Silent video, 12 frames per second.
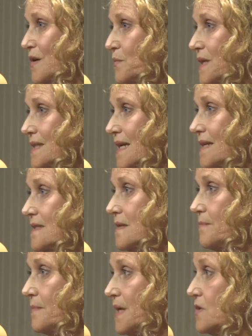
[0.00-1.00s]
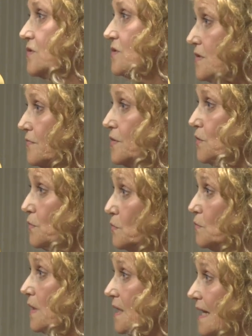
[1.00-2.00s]
Can we take some pictures of
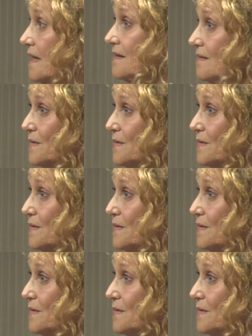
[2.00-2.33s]
you, like,